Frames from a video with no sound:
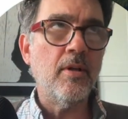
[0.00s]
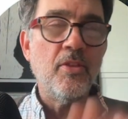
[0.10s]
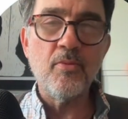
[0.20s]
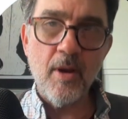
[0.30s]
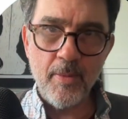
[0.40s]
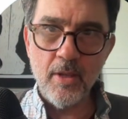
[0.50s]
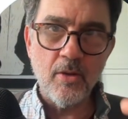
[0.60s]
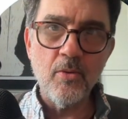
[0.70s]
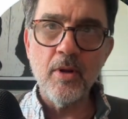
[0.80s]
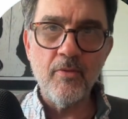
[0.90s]
Anthropic
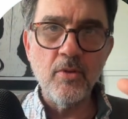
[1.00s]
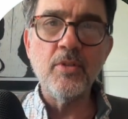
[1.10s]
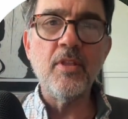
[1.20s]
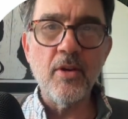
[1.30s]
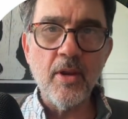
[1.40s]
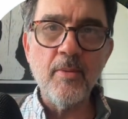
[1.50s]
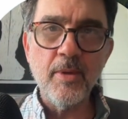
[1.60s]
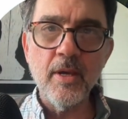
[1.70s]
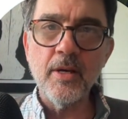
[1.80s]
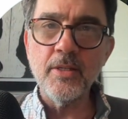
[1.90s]
or whatever using their
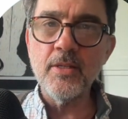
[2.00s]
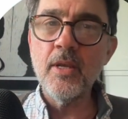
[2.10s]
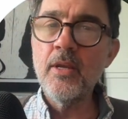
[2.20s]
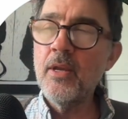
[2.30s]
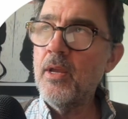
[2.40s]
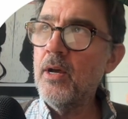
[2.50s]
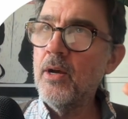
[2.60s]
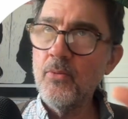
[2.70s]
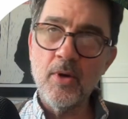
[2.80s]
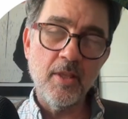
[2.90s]
APIs
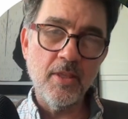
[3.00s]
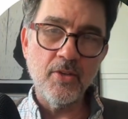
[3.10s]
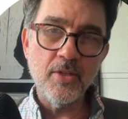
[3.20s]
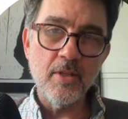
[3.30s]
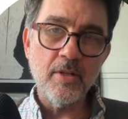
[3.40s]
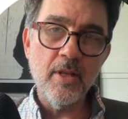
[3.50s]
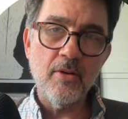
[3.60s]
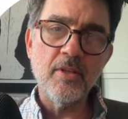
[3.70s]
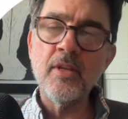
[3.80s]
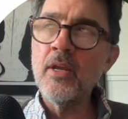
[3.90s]
and running things in the cloud. And